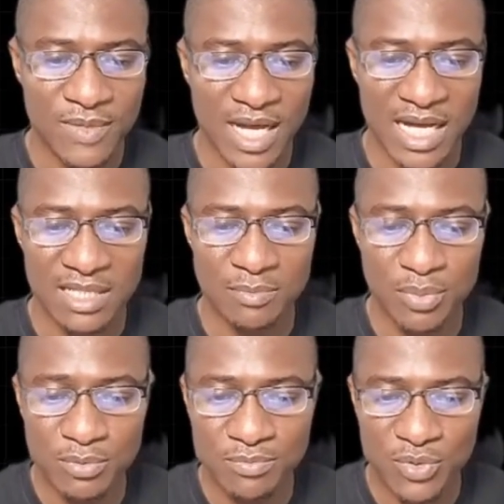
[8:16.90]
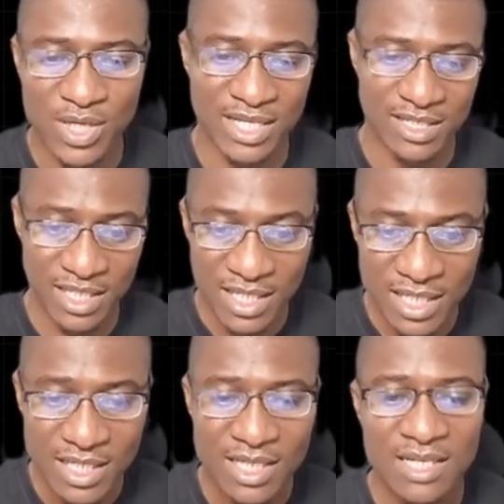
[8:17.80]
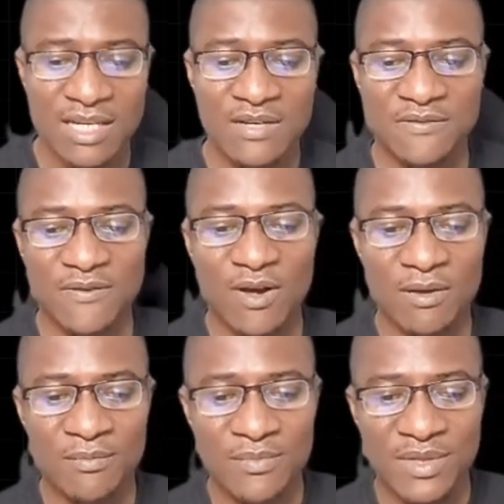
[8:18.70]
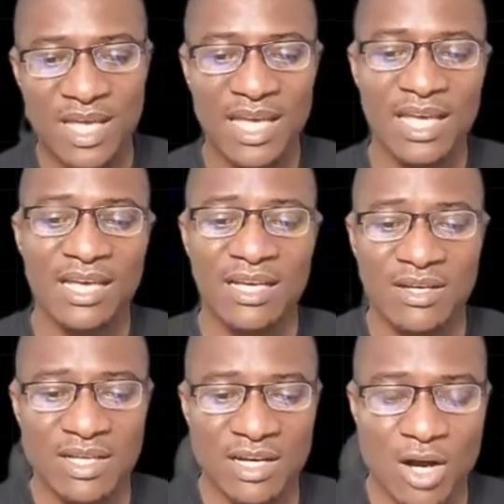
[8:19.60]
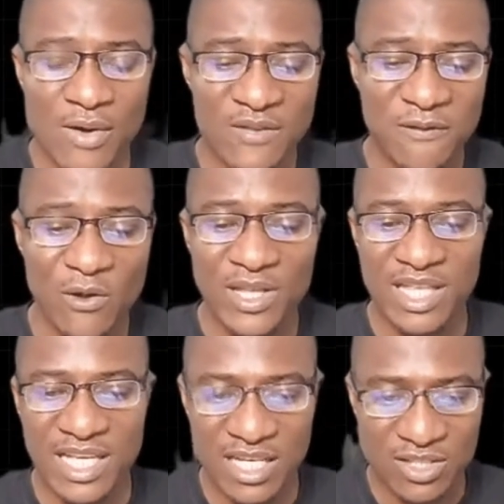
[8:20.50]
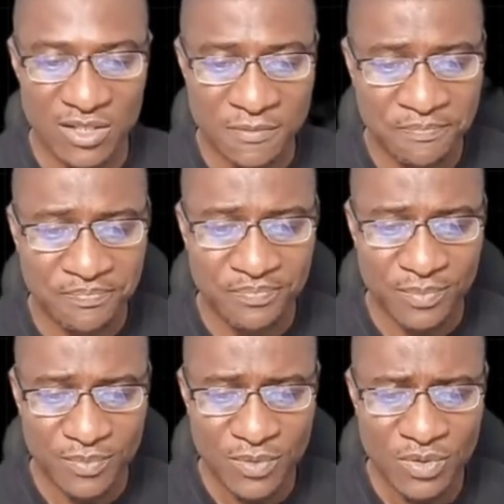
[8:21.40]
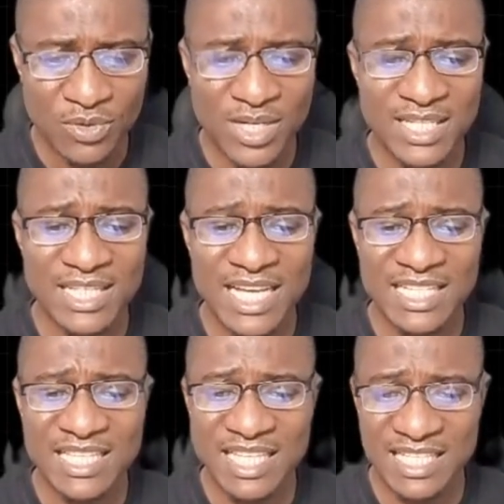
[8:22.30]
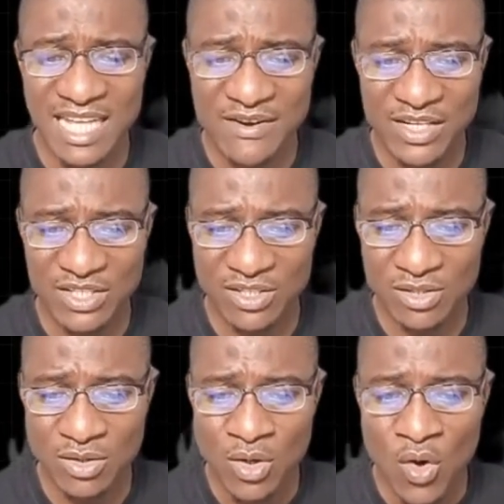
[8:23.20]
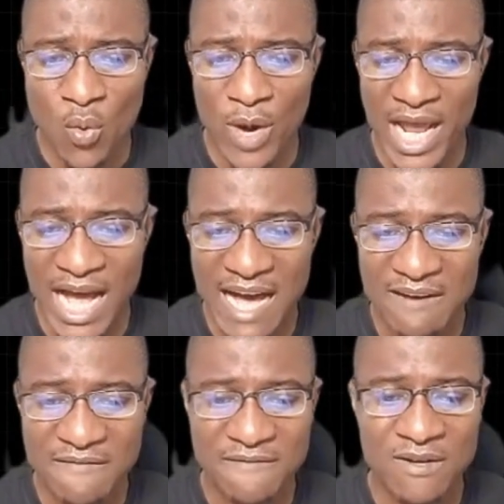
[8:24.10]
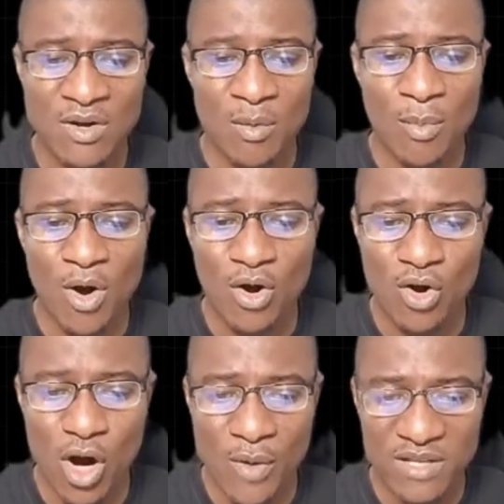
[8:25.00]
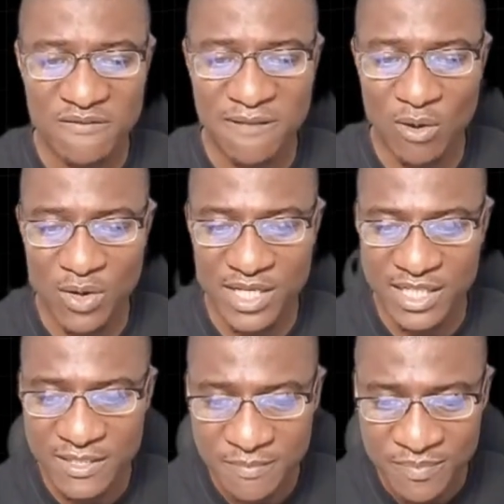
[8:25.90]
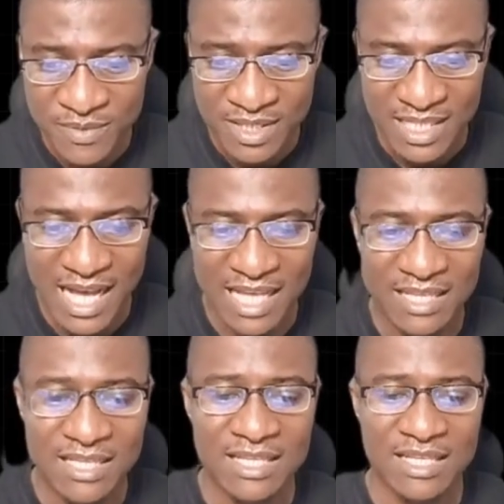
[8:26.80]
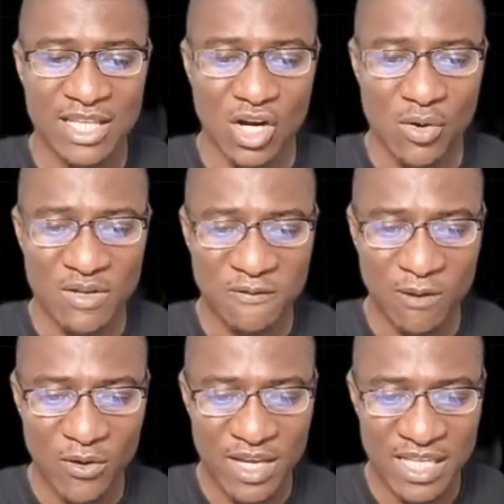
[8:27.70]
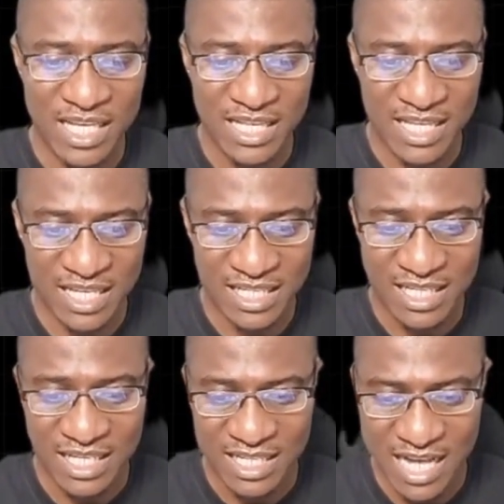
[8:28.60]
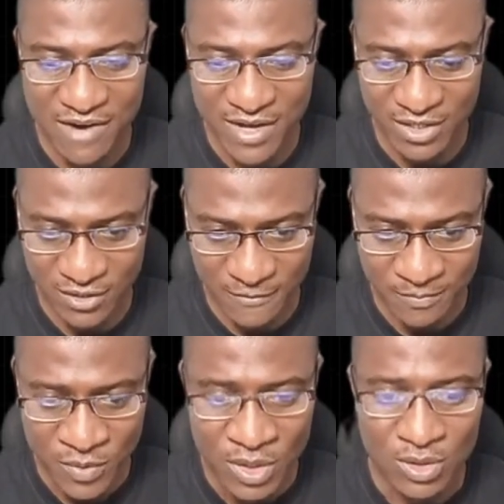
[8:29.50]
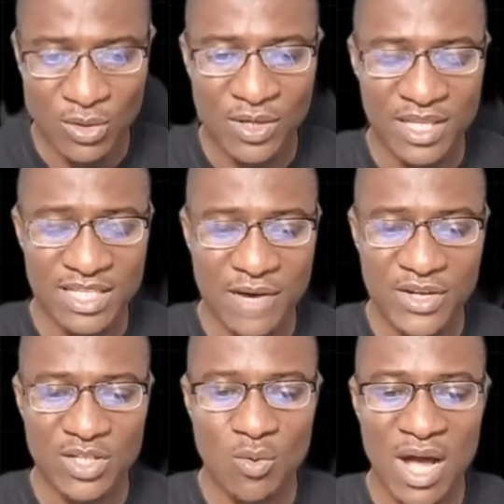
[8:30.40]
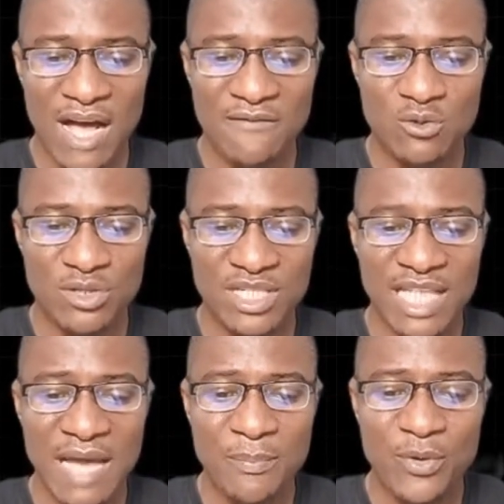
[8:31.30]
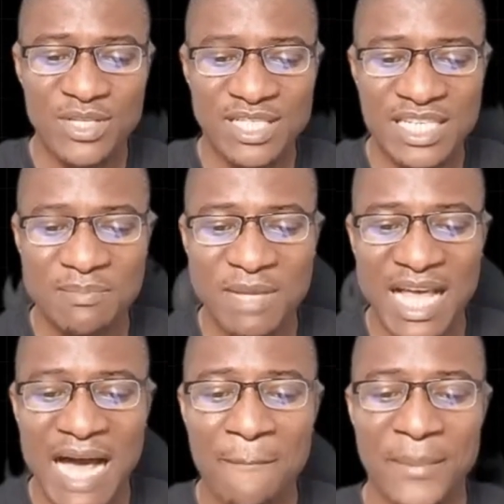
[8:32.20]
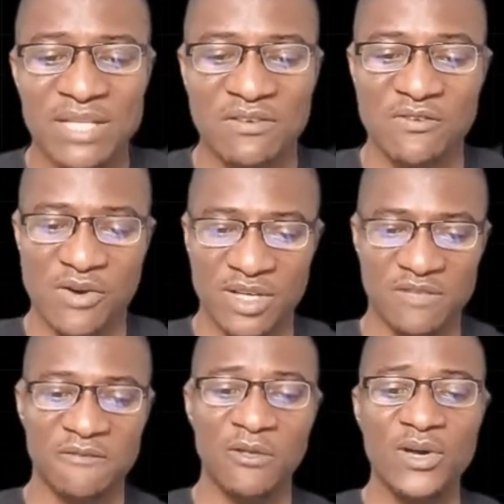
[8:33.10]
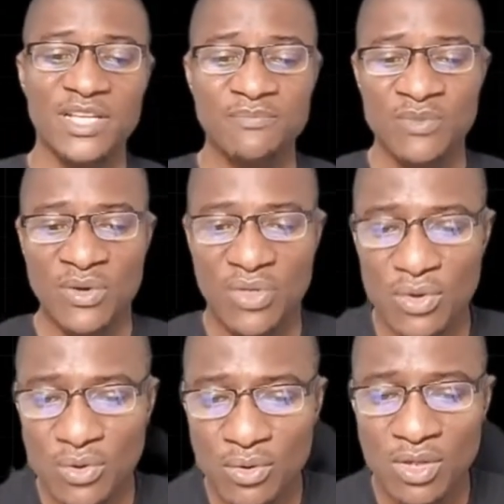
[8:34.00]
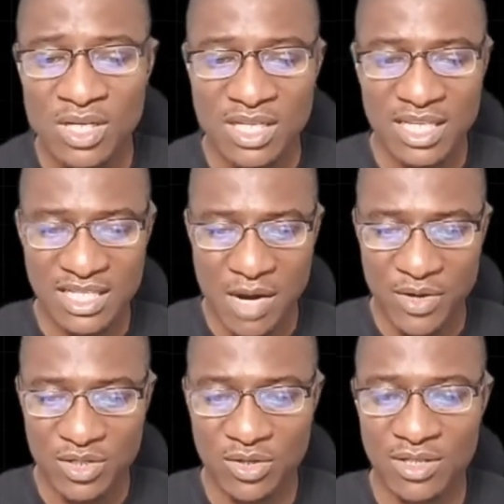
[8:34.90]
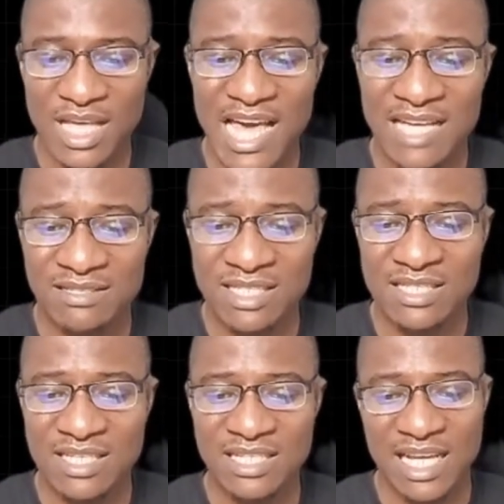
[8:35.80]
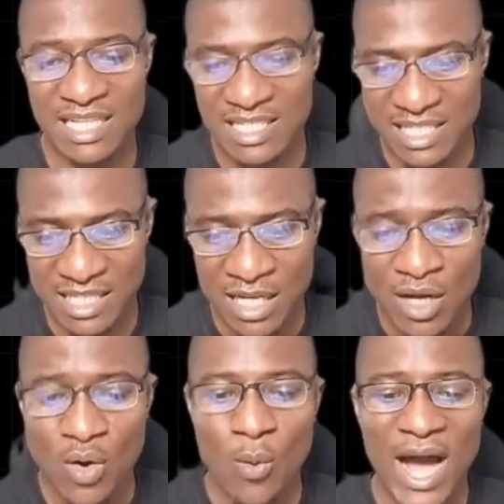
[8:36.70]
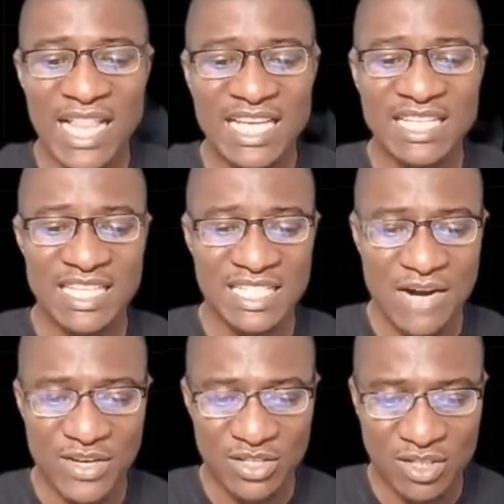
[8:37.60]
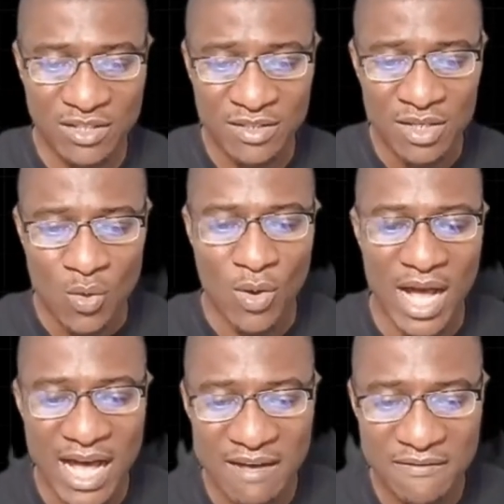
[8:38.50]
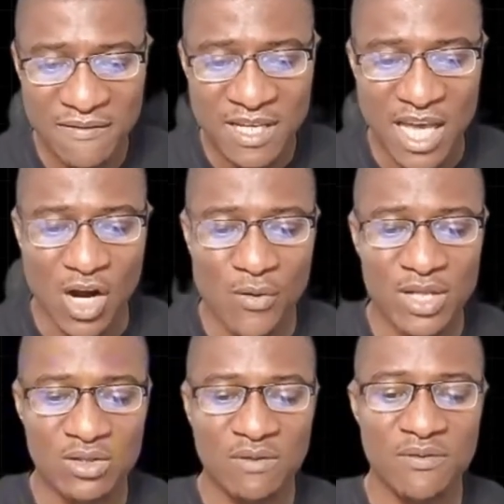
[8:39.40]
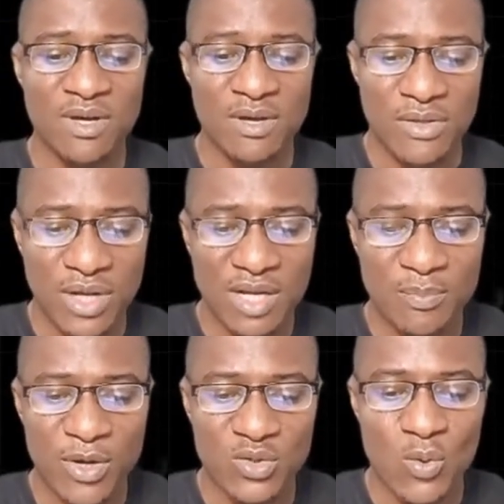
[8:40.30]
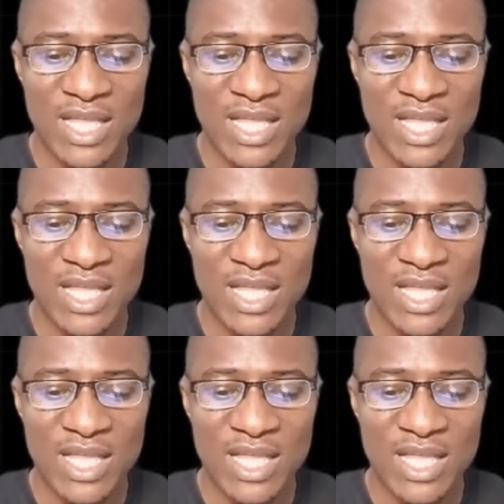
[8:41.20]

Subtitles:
and boom, you can see from the current flow indication, you can see that in this direction, we have more current flowing than the current flowing in this direction. So in this direction, we have 29.6 milliamperes of current flowing through this direction, entering this LED. While in this direction, we have a current of 3.19